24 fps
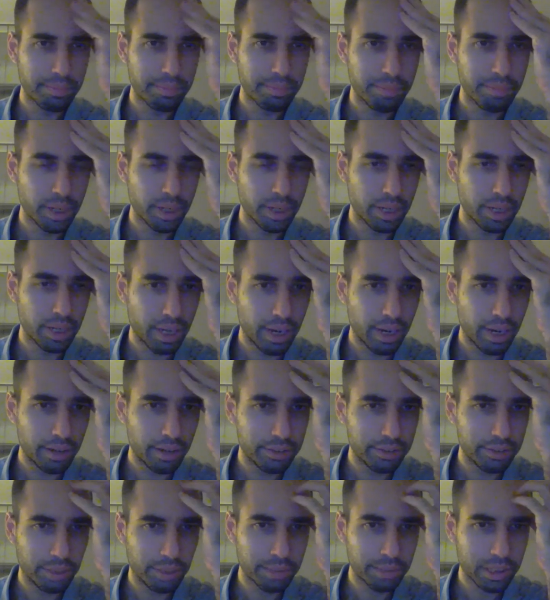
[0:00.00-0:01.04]
But
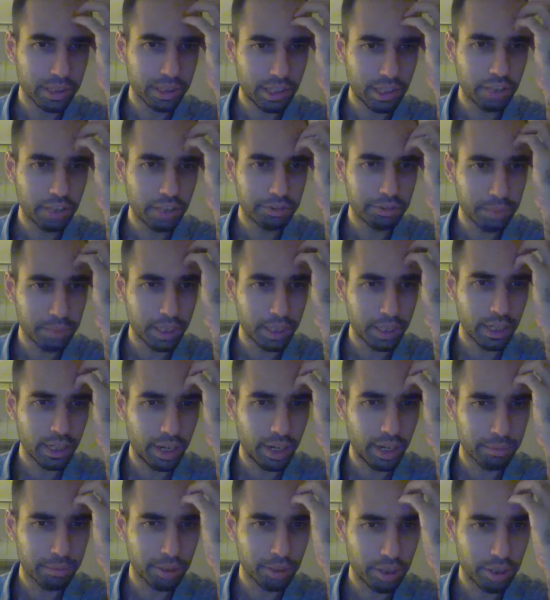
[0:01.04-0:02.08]
something tells me
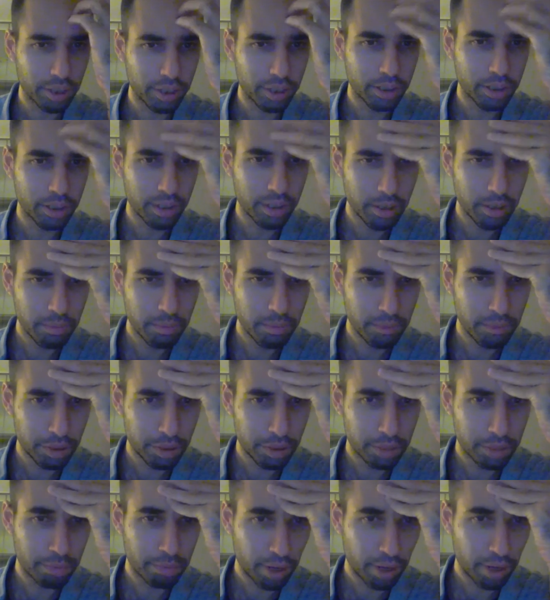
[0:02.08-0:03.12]
I'm gonna put
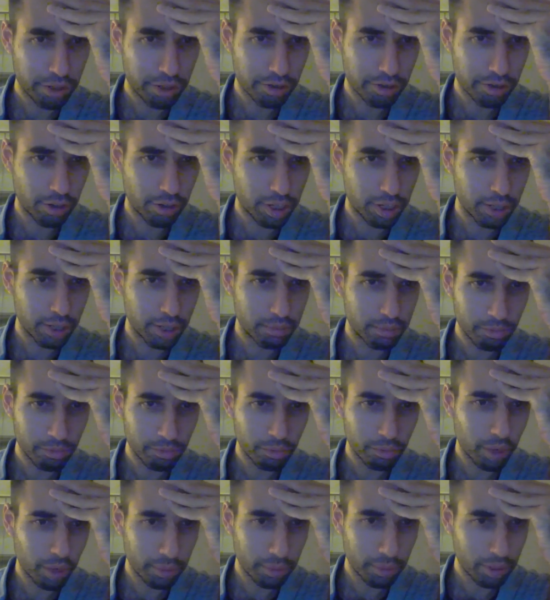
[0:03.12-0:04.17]
the pressure on him
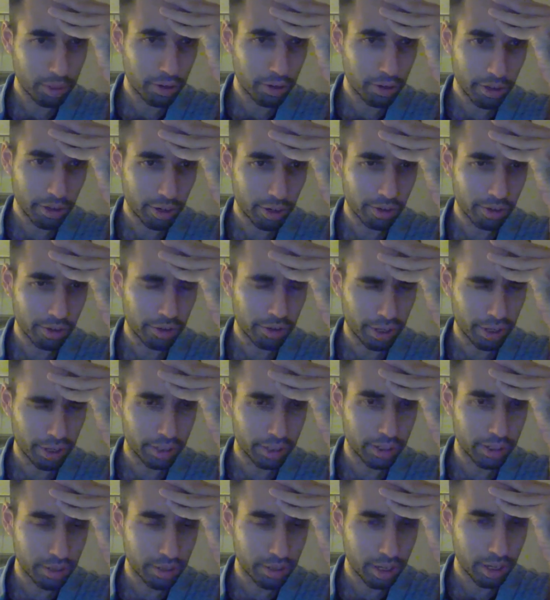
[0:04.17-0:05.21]
one way or another
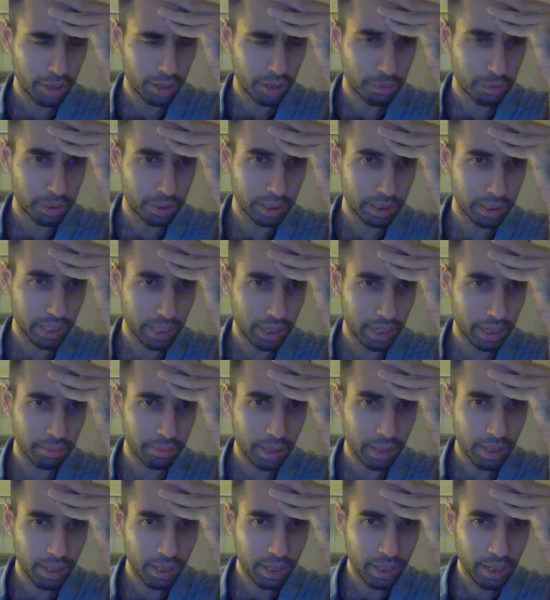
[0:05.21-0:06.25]
and win the game.
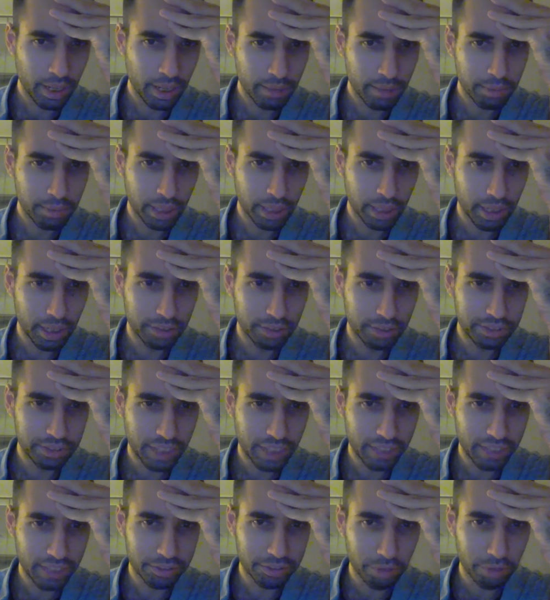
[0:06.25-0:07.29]
Because
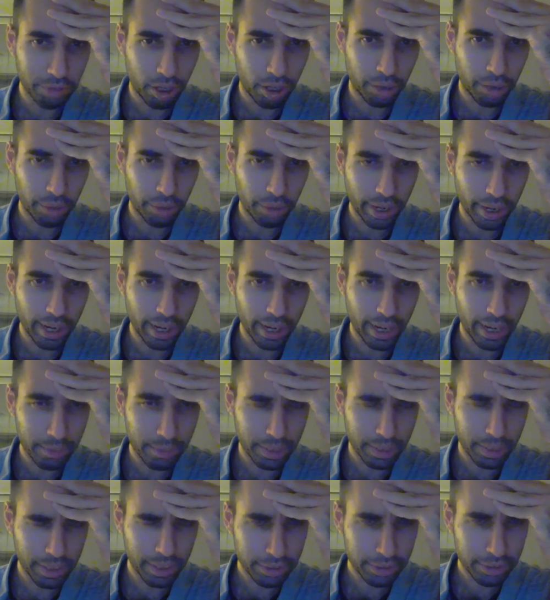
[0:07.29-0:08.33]
that's what I am,
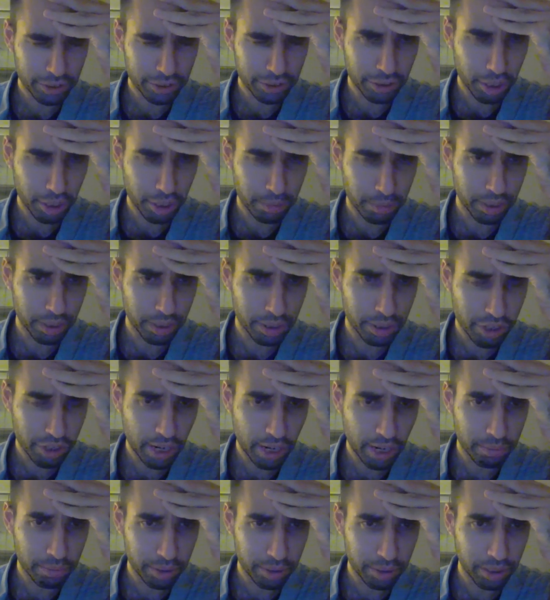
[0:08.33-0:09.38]
ladies and gentlemen, a
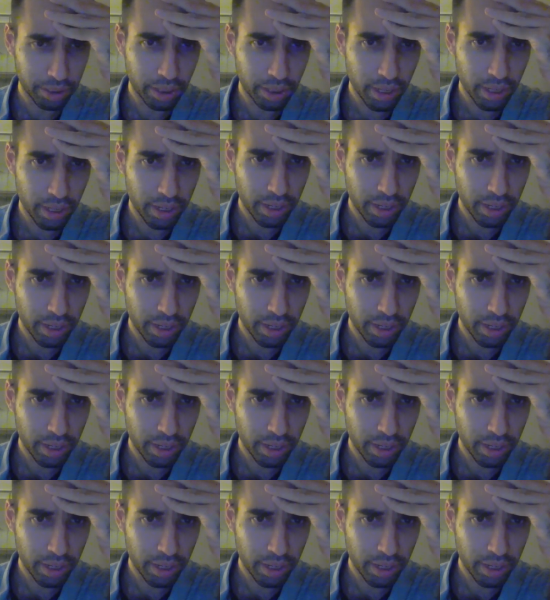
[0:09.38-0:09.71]
champion.